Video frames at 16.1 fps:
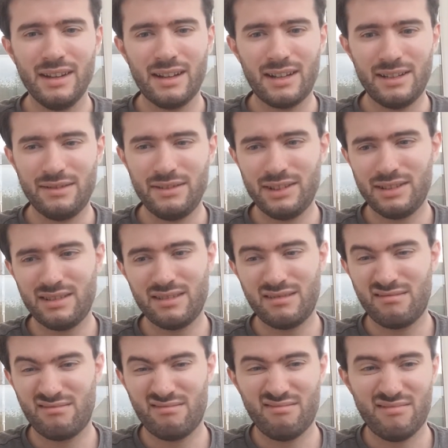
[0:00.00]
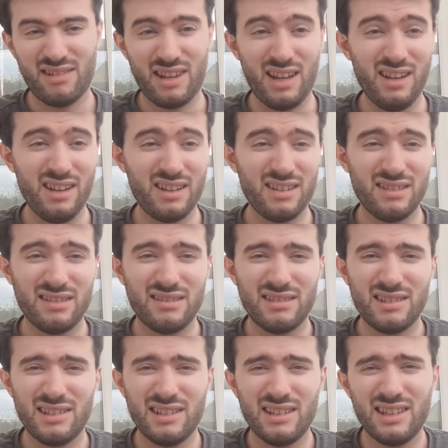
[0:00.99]
kind of just think and
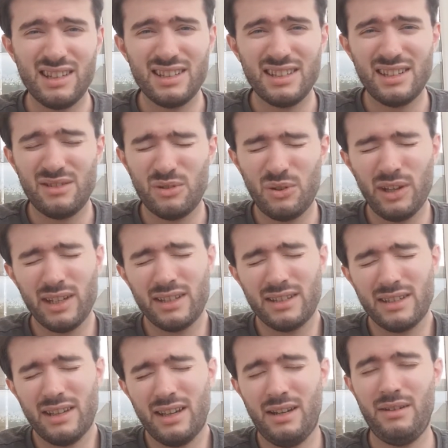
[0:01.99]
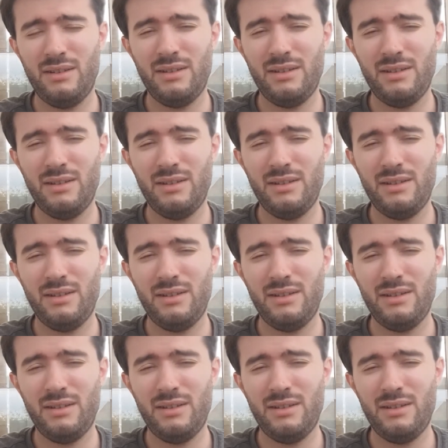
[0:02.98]
do the things they enjoy. So,